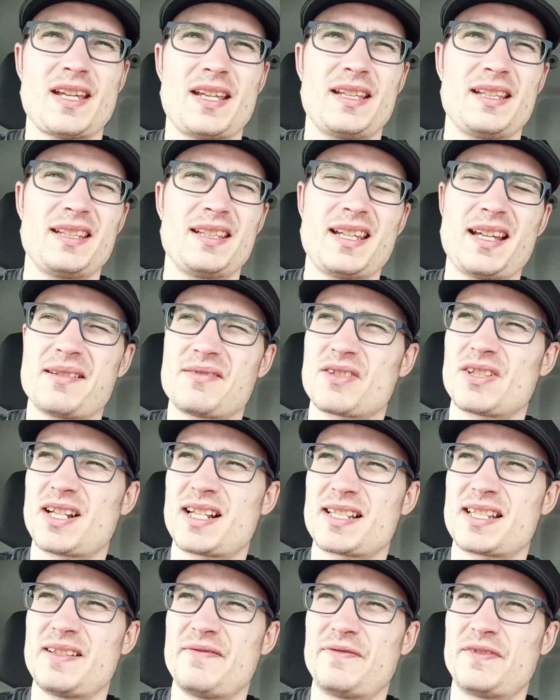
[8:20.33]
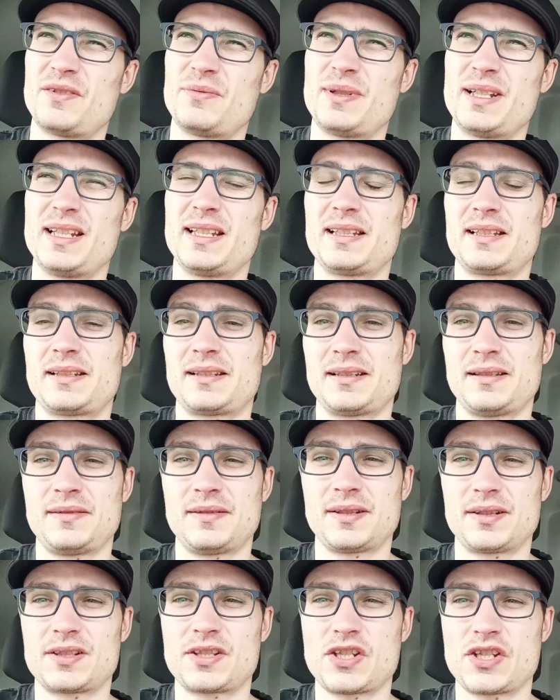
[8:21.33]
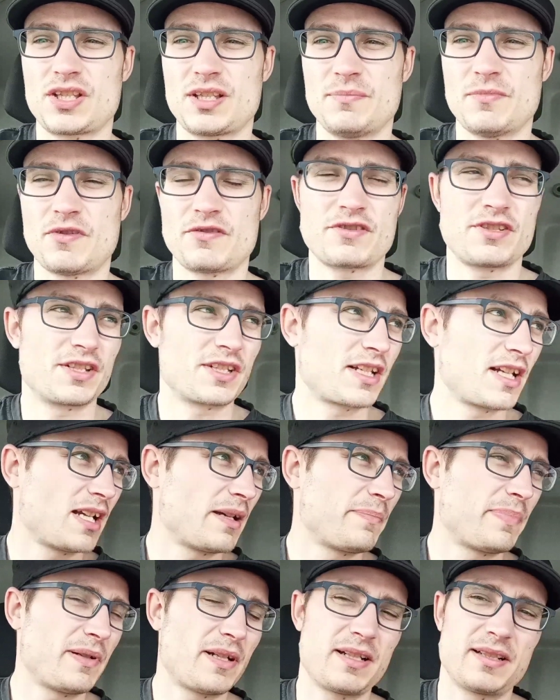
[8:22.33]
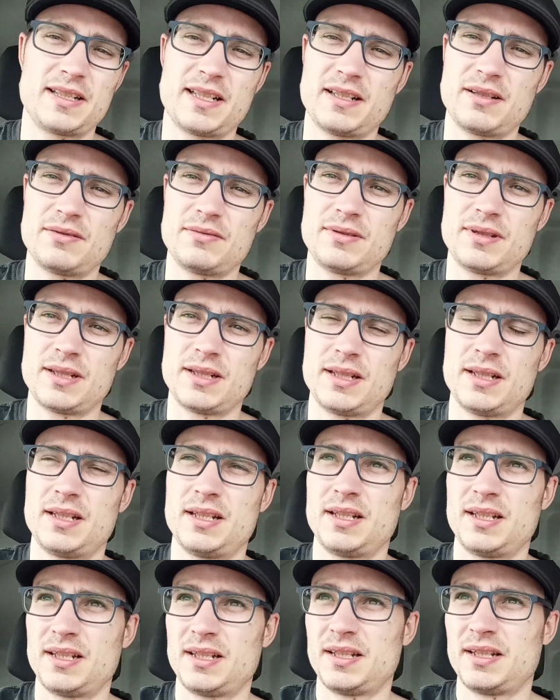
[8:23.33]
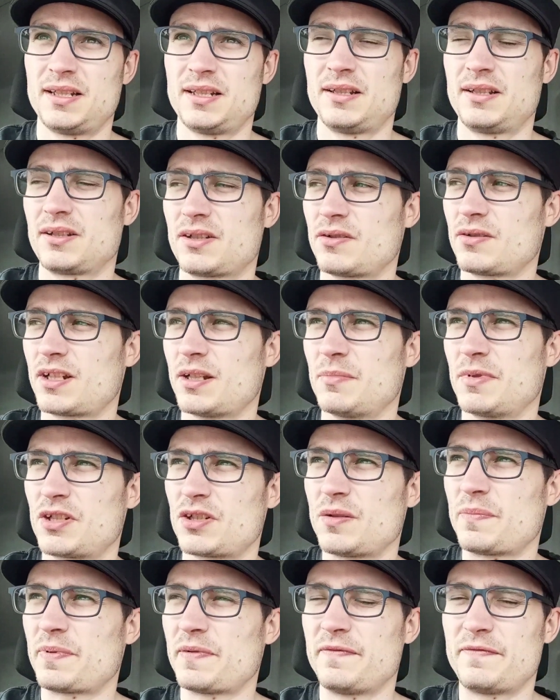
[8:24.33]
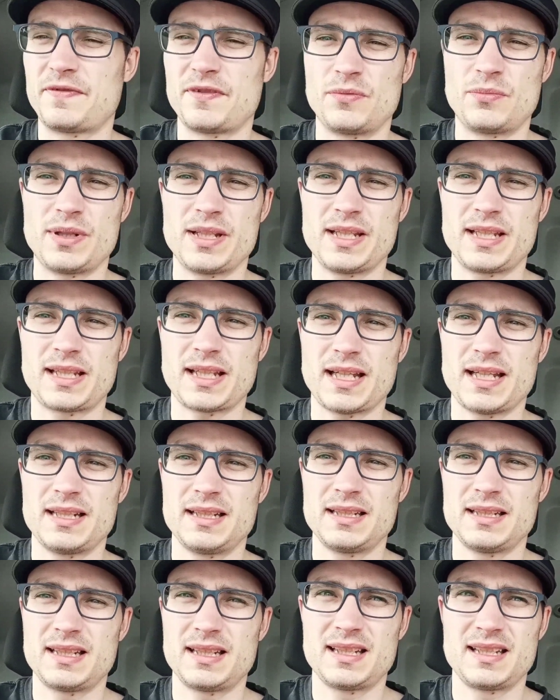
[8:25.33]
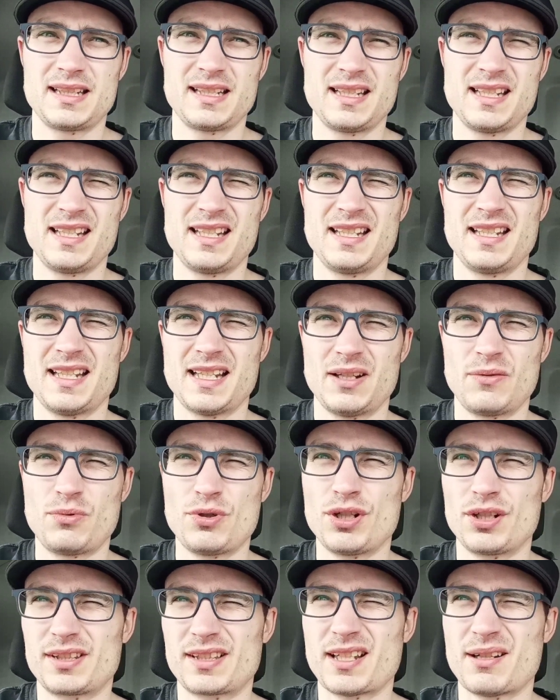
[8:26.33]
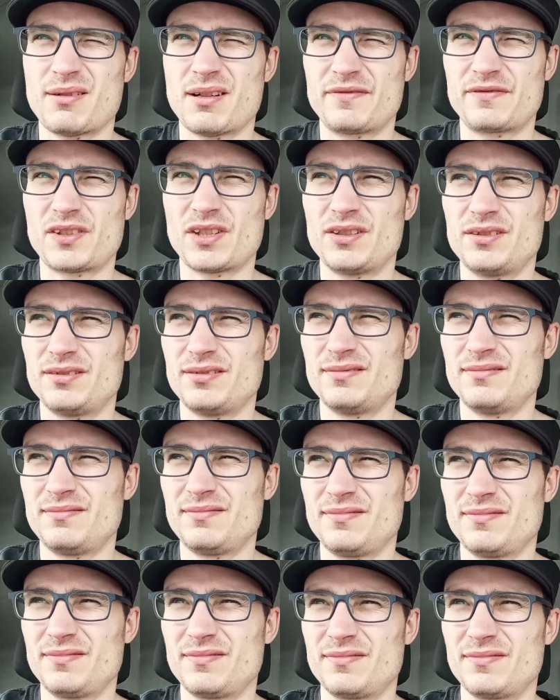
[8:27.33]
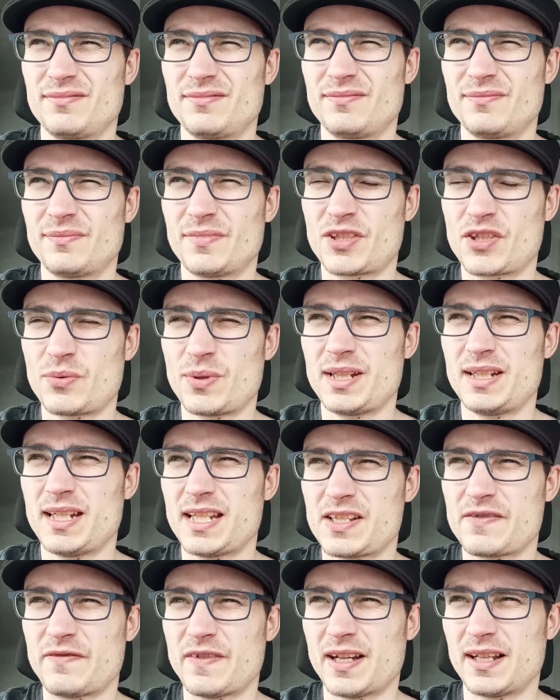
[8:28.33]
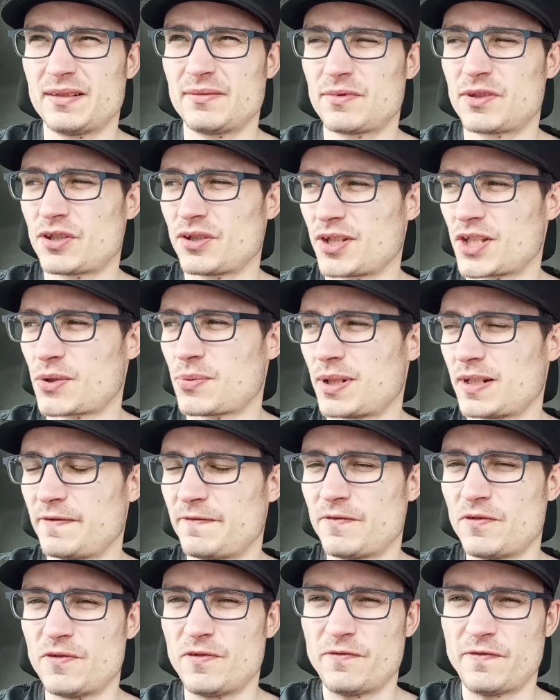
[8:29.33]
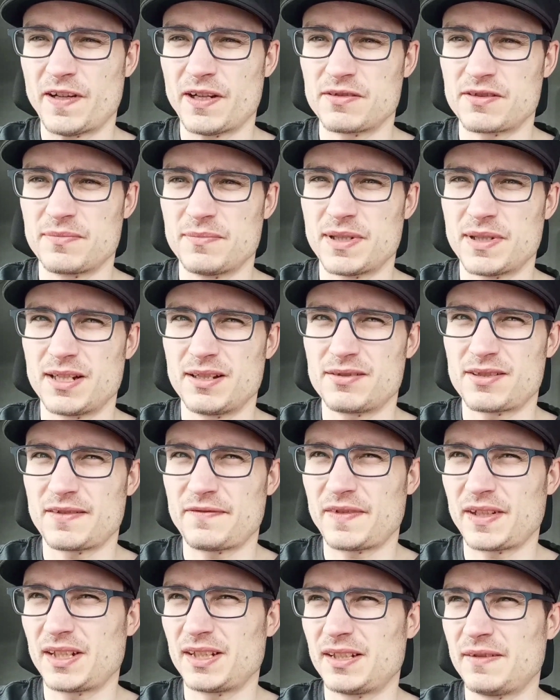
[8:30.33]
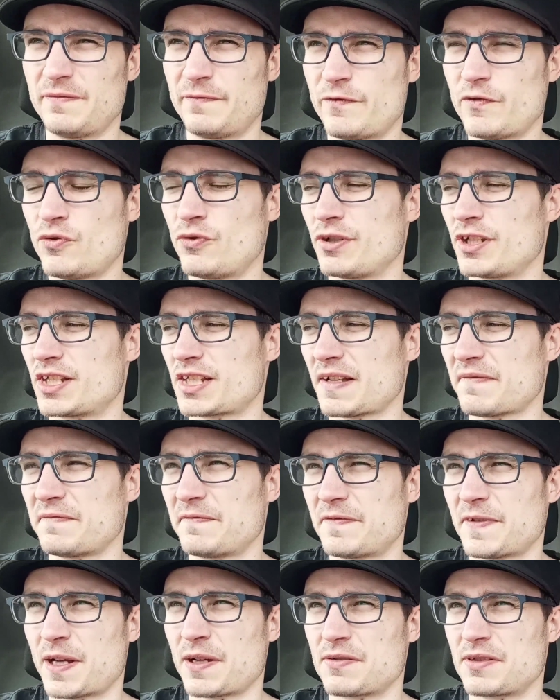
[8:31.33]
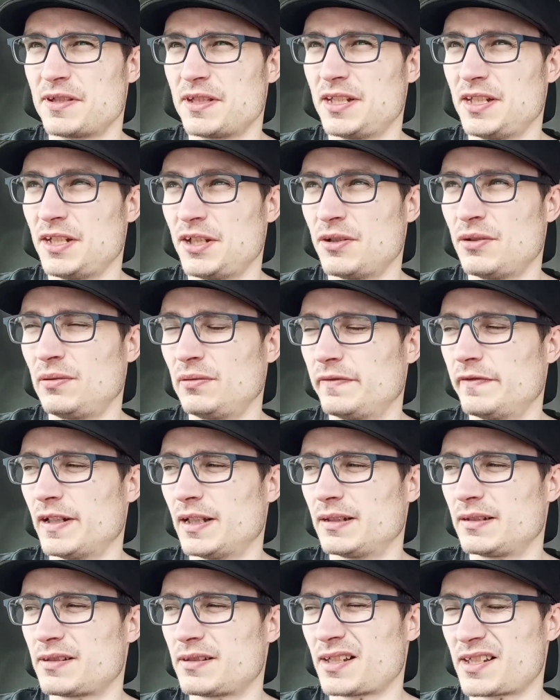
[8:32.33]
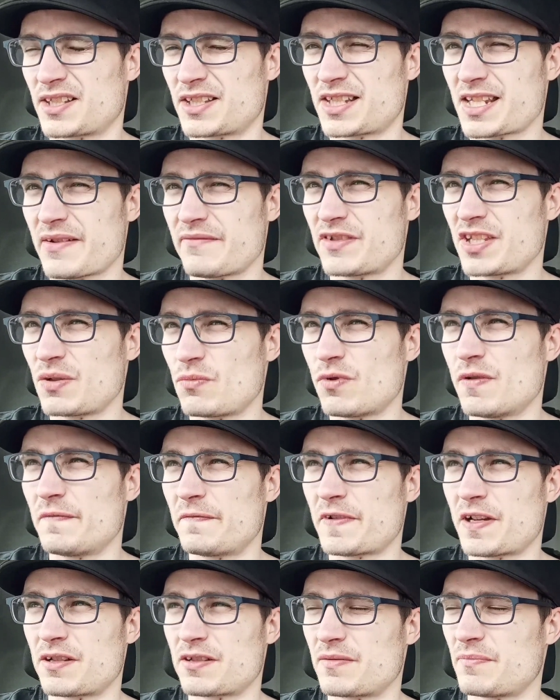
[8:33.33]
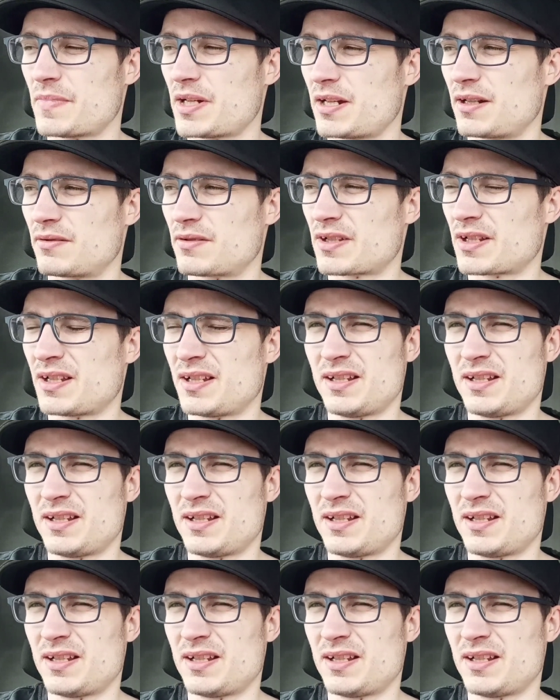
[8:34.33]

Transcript: Yeah, so that's it for the week. Just in Morrison's car park now. Go and get me shopping for the weekend. I worked out I've done, between this van, which is on 24,000 miles, I think I did 47,000 in the old van, so that's 71,000 miles,